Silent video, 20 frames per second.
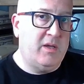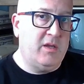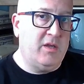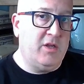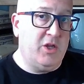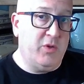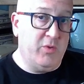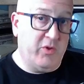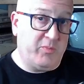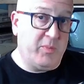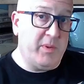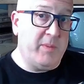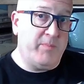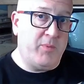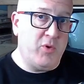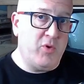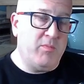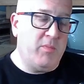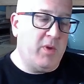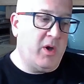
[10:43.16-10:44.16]
USB
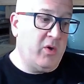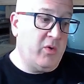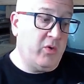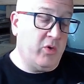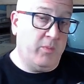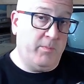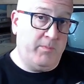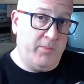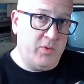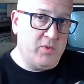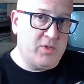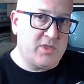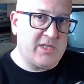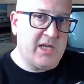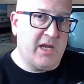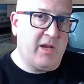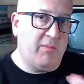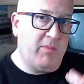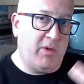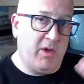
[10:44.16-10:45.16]
boot mode or boot
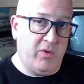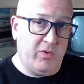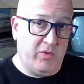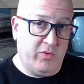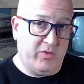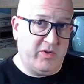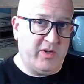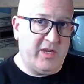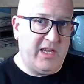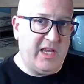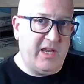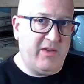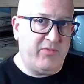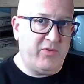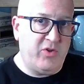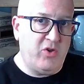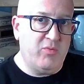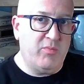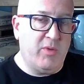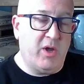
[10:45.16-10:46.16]
cell mode or
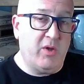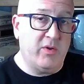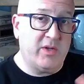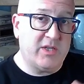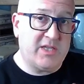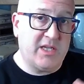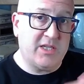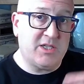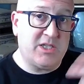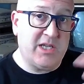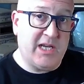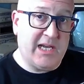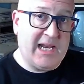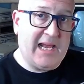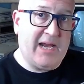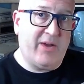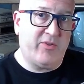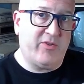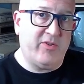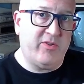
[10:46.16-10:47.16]
DFU mode. Essentially
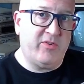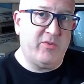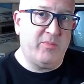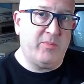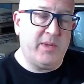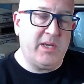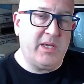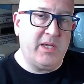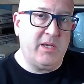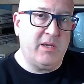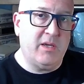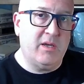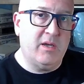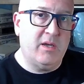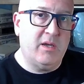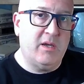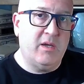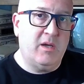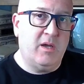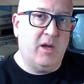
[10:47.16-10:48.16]
allows it to be
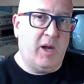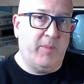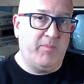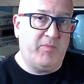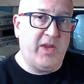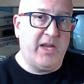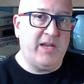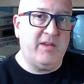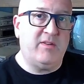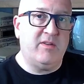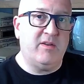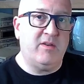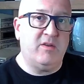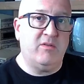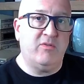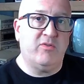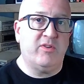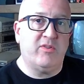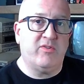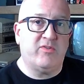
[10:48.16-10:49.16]
updated
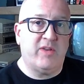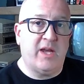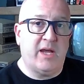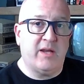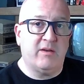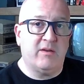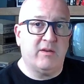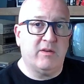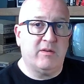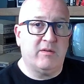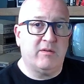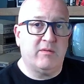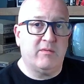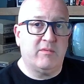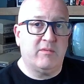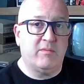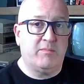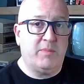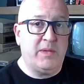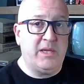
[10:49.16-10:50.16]
using standard
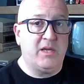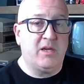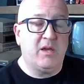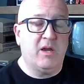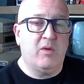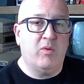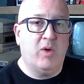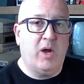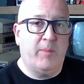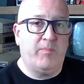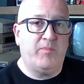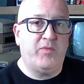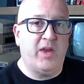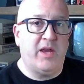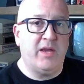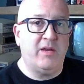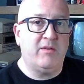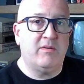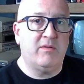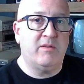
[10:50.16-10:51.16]
Pico
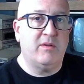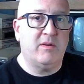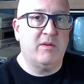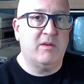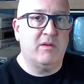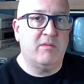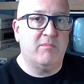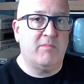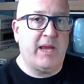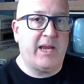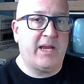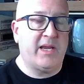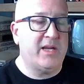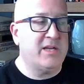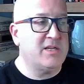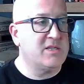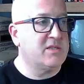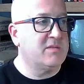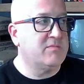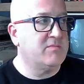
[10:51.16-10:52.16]
update
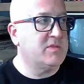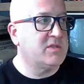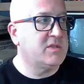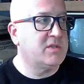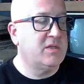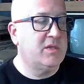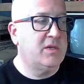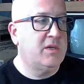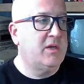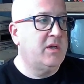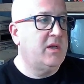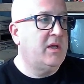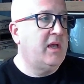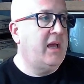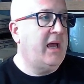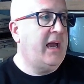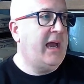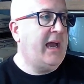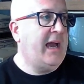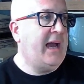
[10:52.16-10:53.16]
mechanisms.
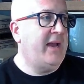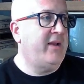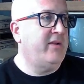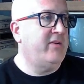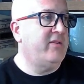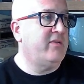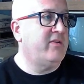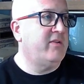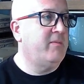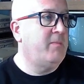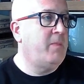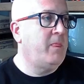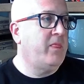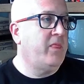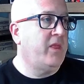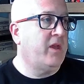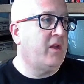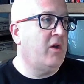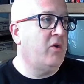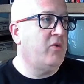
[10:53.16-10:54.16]
And
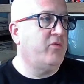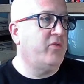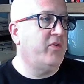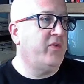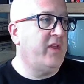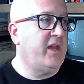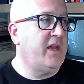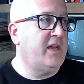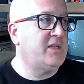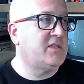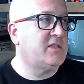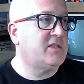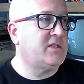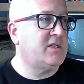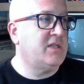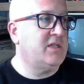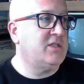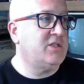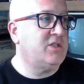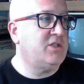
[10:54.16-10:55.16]
the code for this
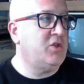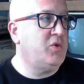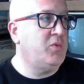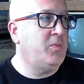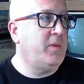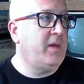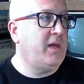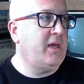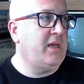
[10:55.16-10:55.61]
is UB.